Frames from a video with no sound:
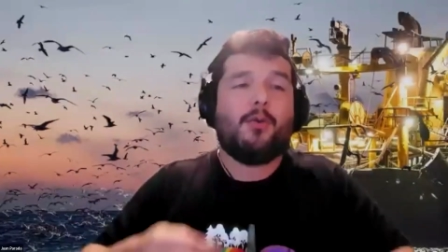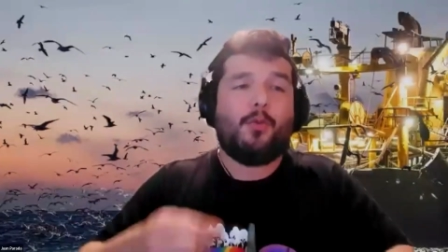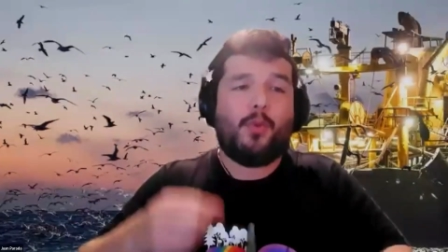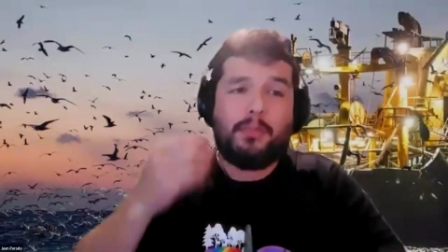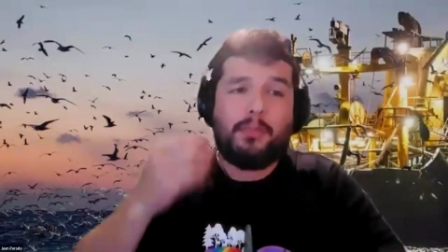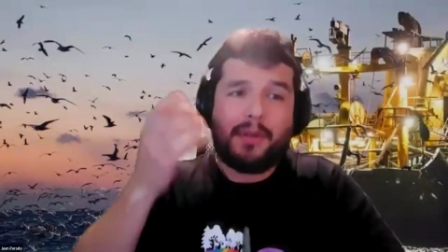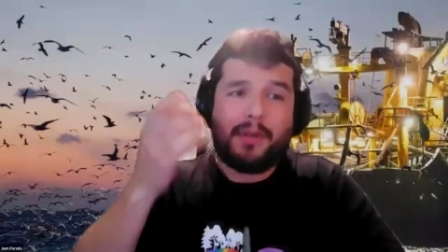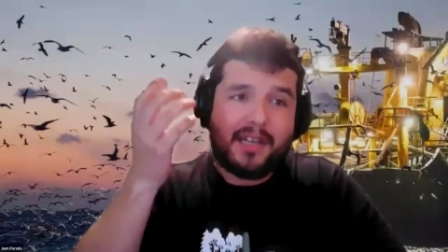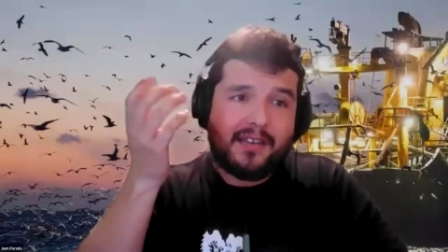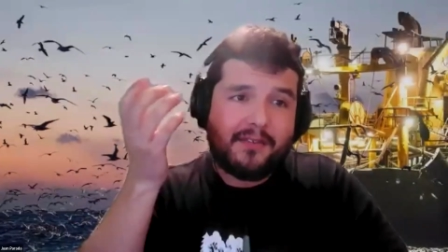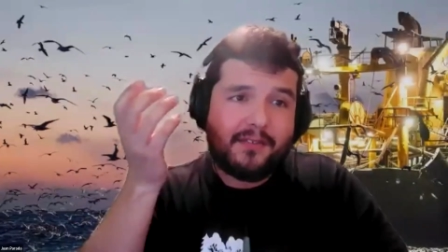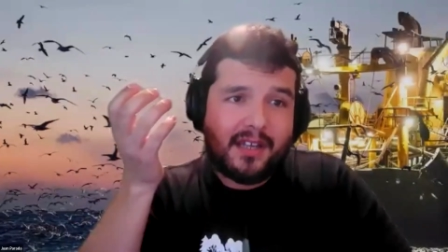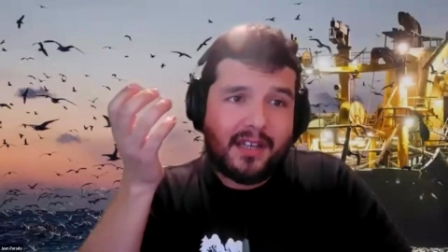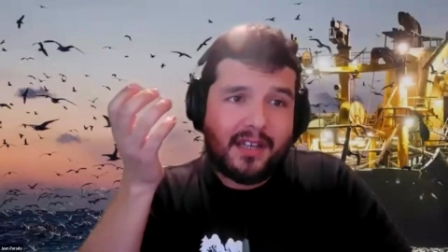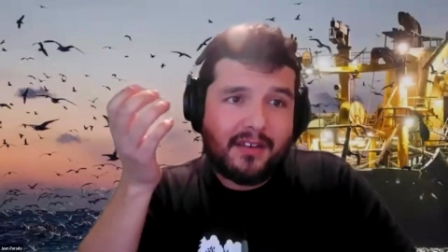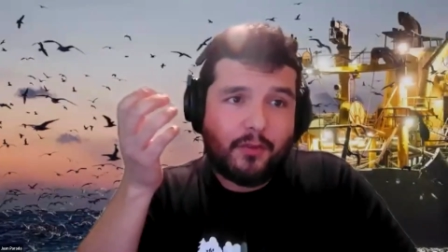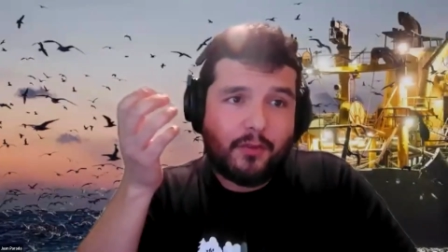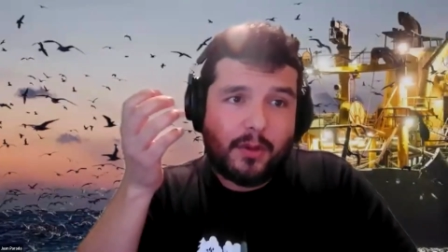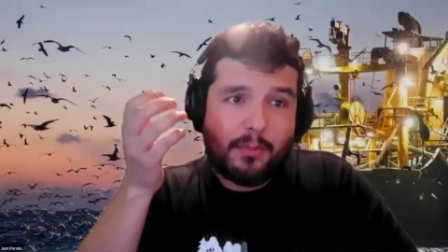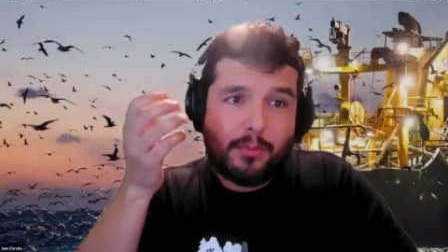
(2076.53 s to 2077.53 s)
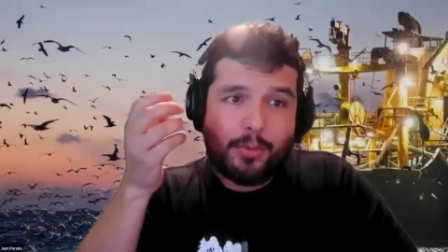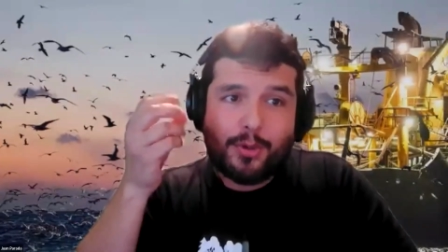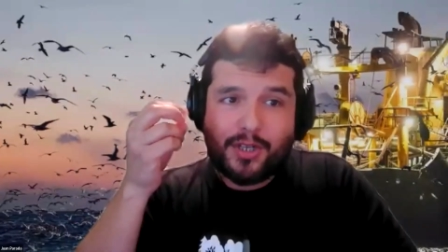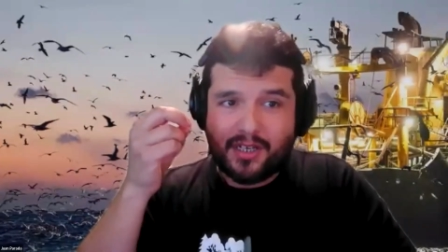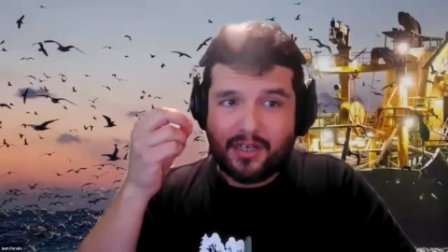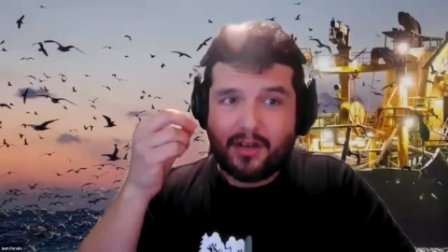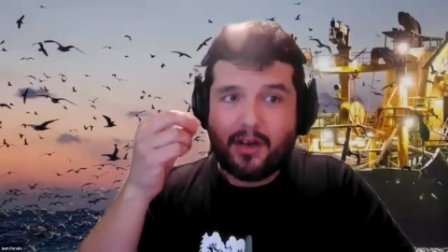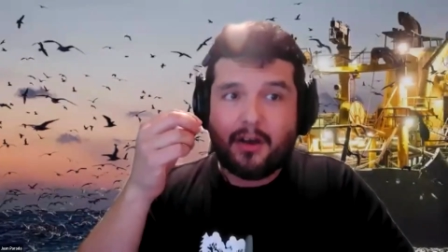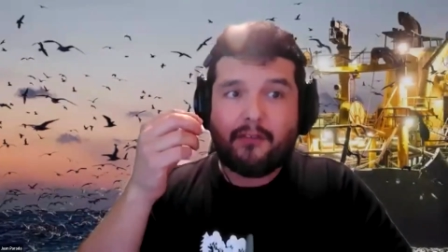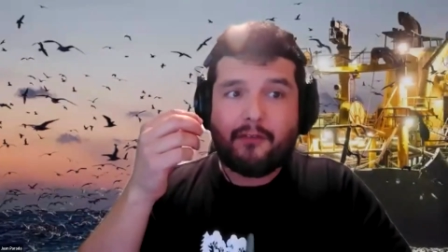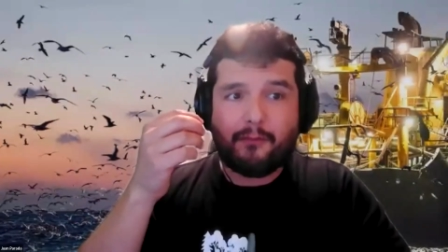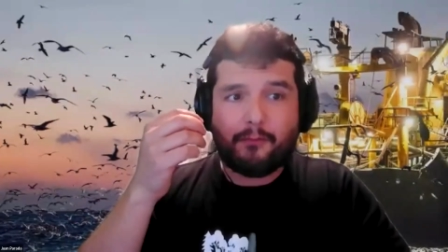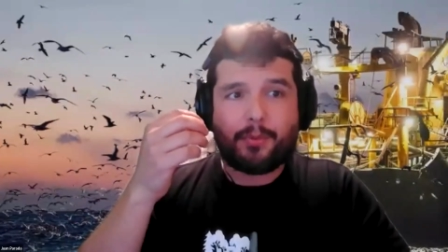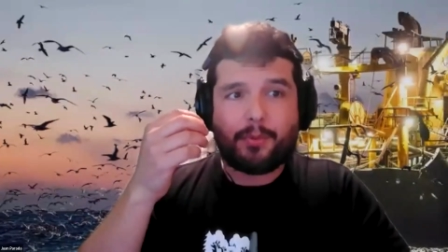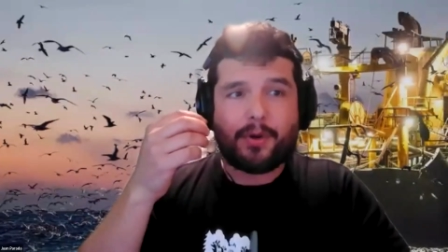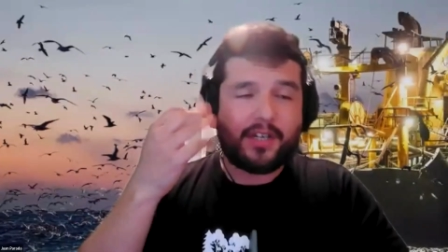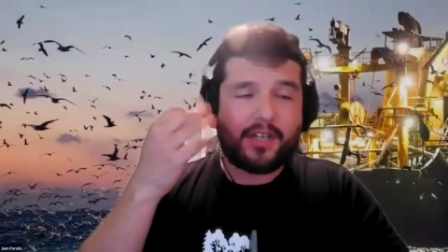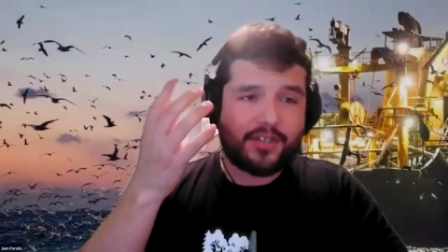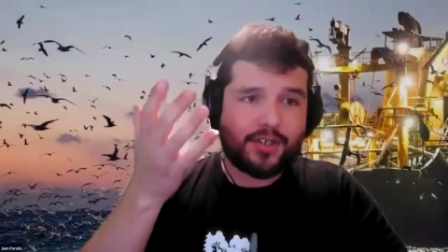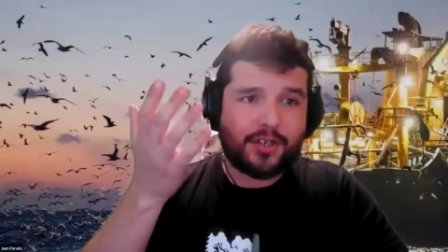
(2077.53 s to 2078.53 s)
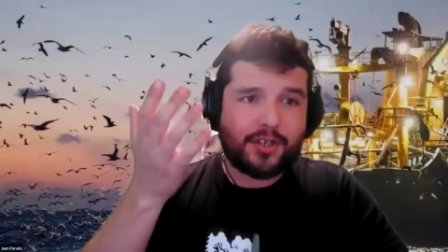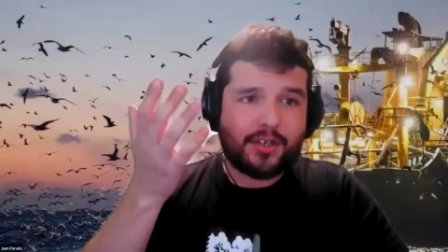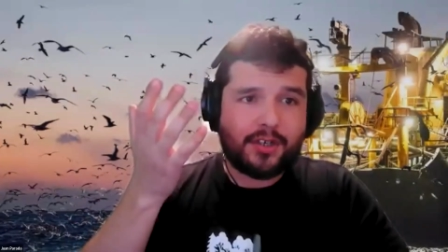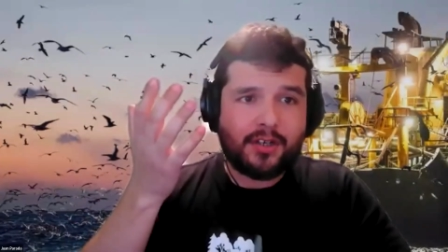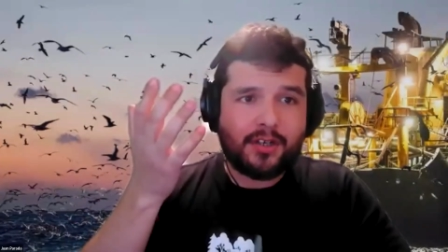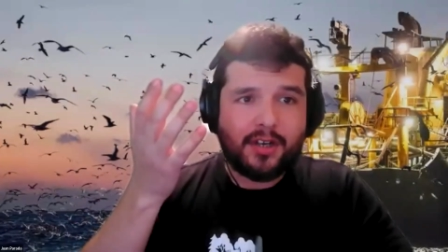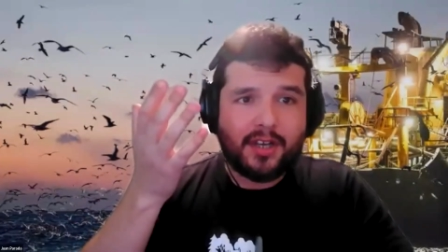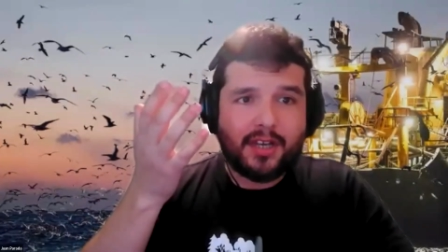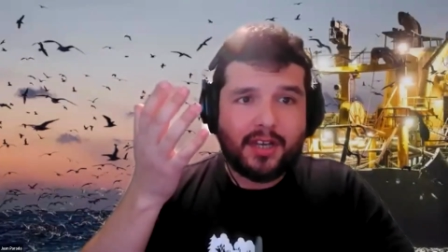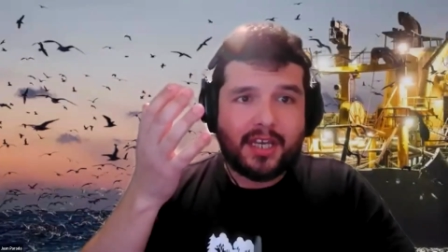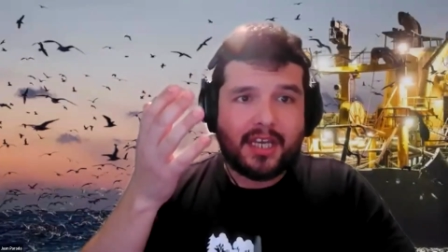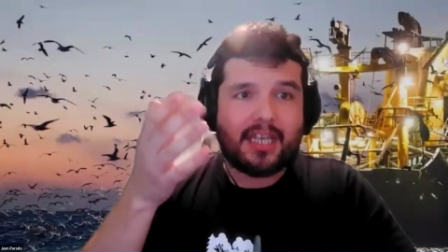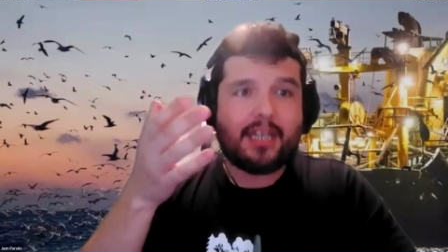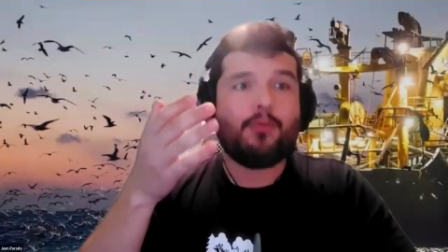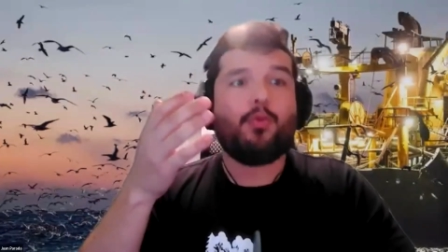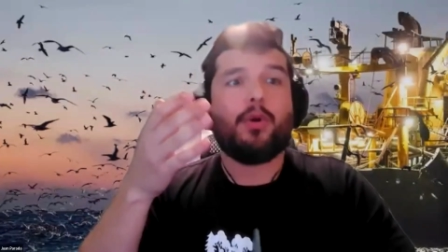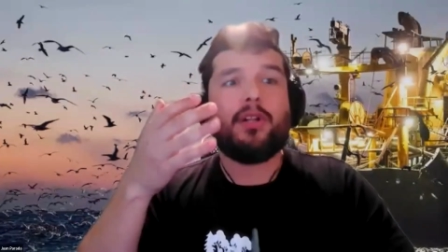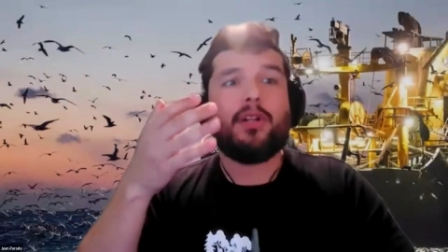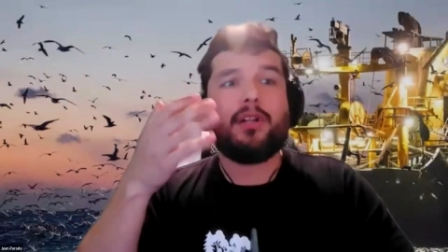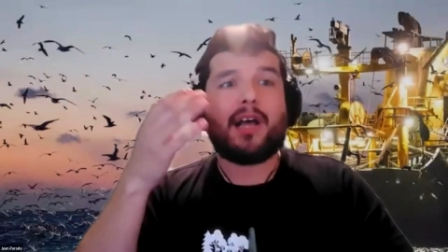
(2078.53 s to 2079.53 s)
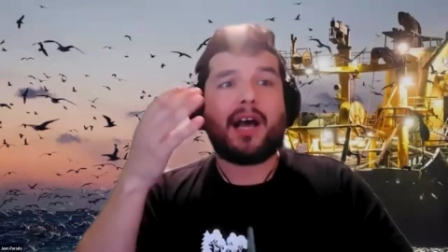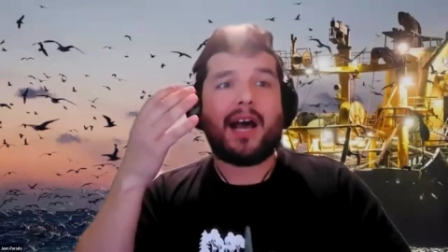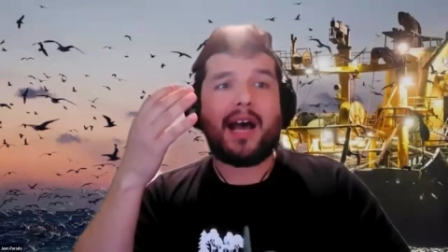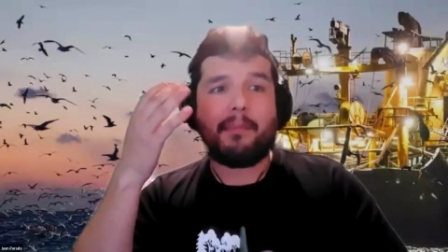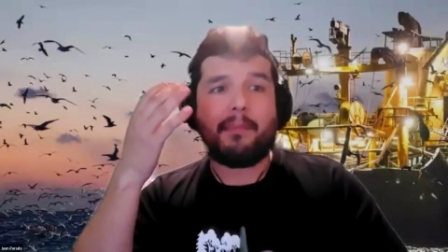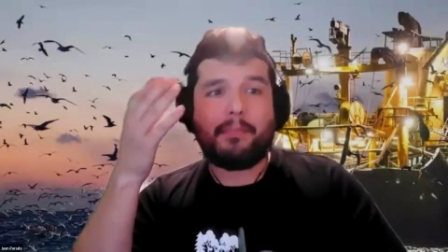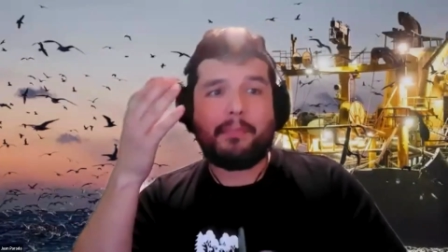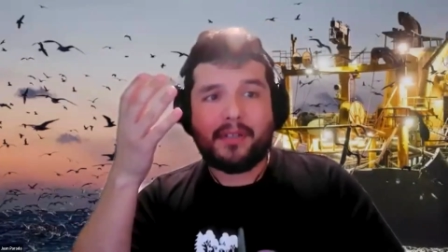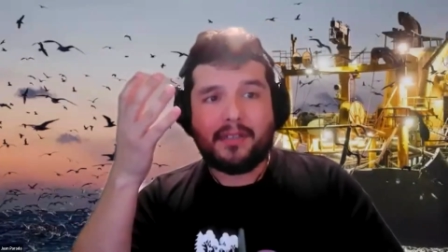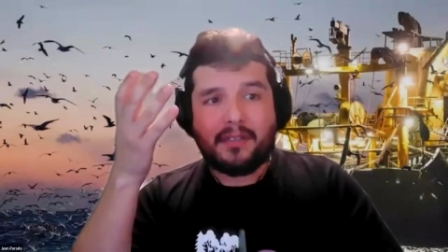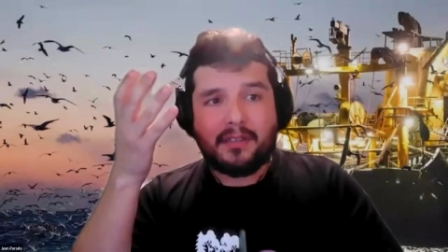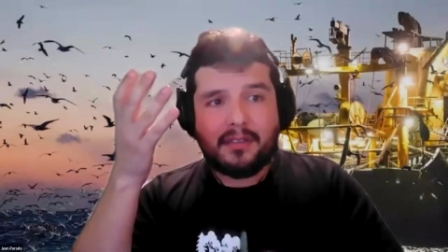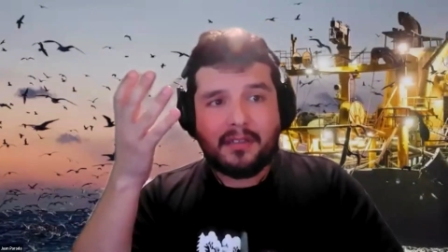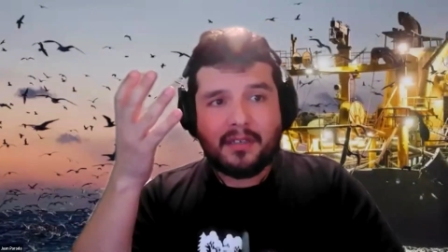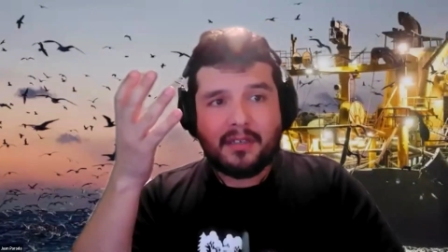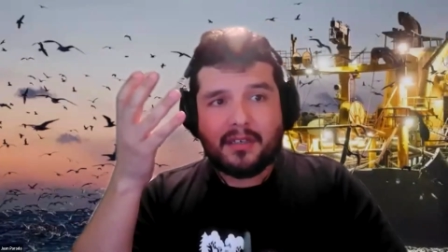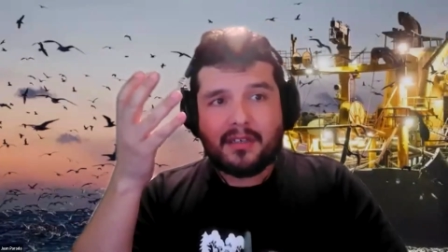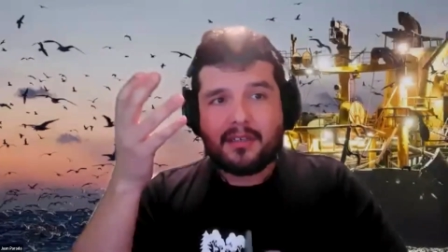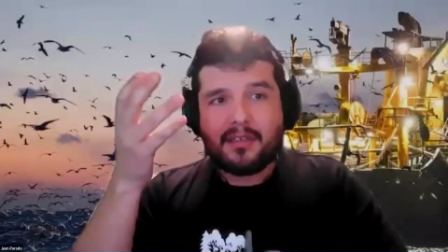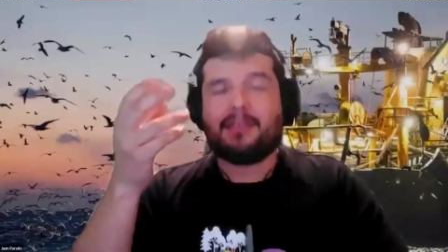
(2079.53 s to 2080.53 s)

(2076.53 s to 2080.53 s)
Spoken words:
We believe that if we put enough pressure, it will happen.